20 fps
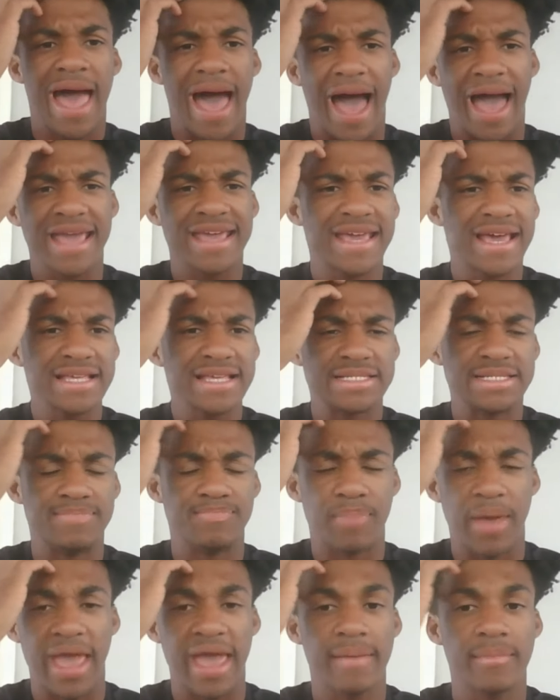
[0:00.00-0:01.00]
I guess
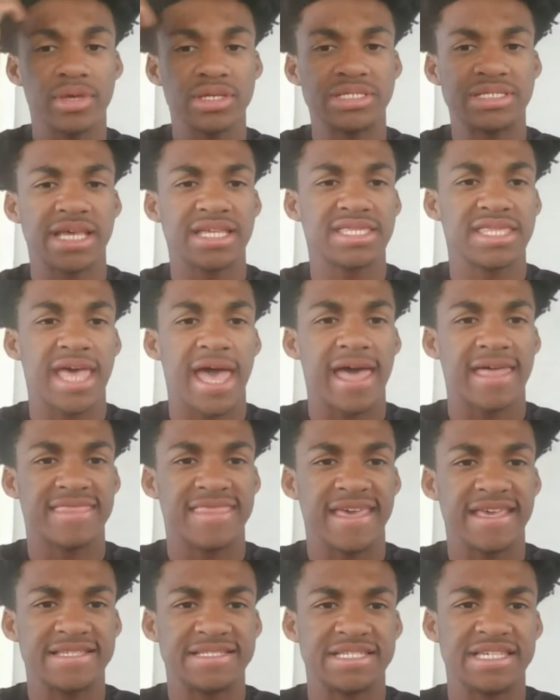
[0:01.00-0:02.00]
Bama said that
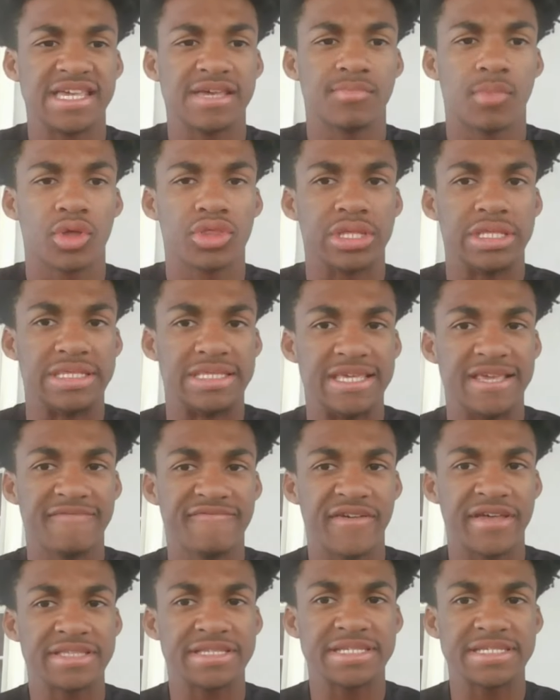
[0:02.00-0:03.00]
they see him on the
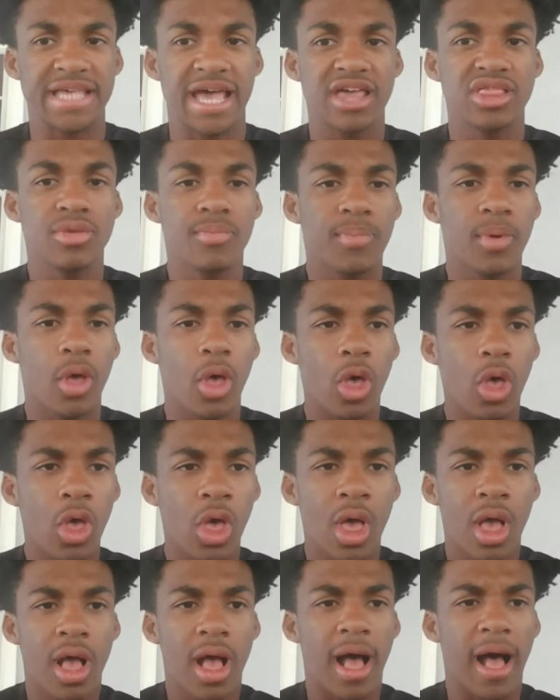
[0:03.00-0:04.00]
defensive side of the ball.